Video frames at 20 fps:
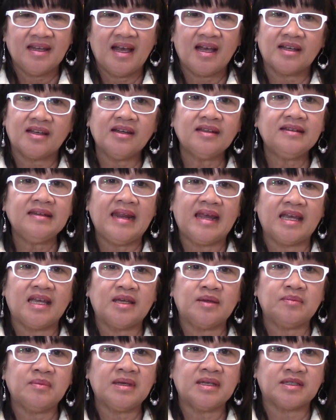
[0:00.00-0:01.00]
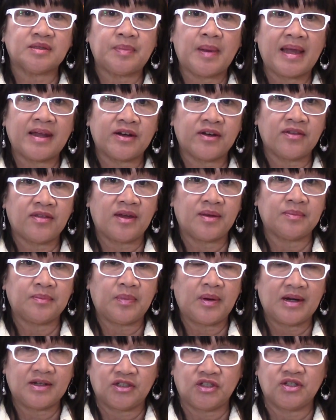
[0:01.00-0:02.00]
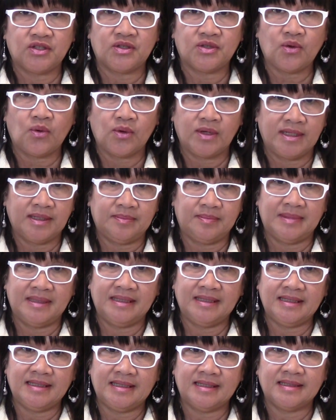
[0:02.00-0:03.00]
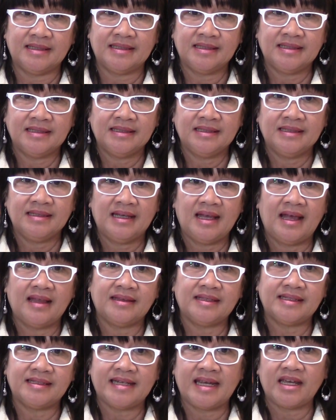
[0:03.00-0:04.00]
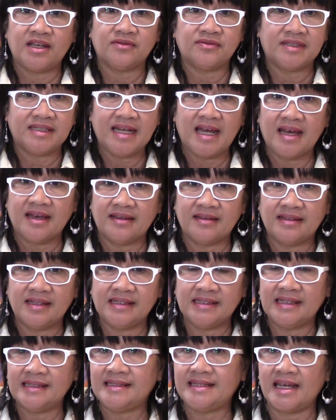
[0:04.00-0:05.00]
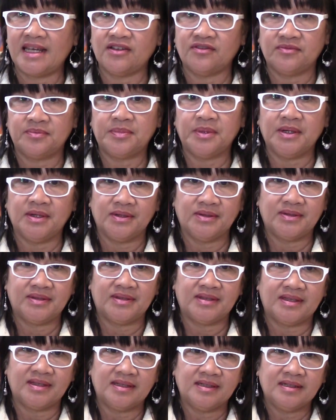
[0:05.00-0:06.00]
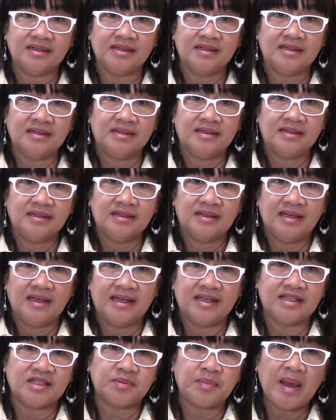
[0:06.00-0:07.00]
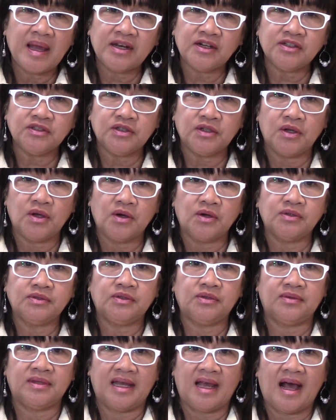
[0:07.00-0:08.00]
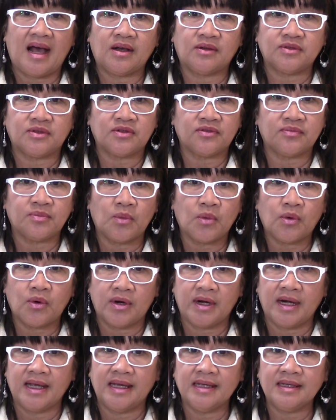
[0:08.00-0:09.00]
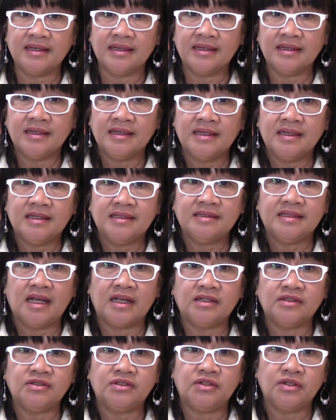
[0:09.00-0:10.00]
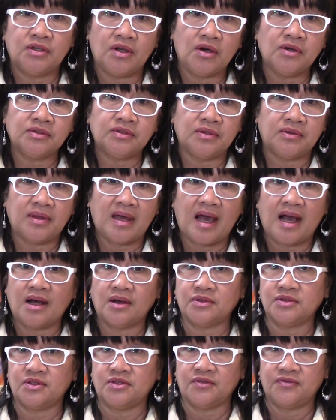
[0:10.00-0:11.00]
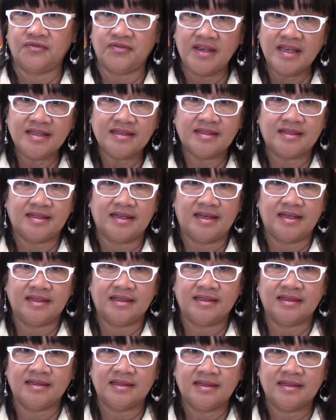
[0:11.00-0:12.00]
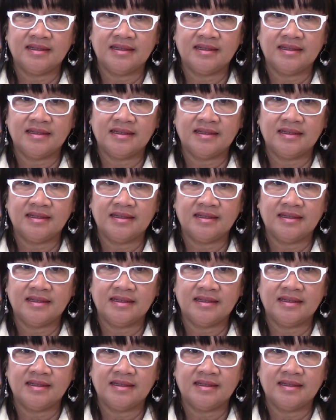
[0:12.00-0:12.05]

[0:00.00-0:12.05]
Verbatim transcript: A good name is better than precious ointment, and the day of death than the day of birth. It is better to go to the house of mourning than to go to the house of feasting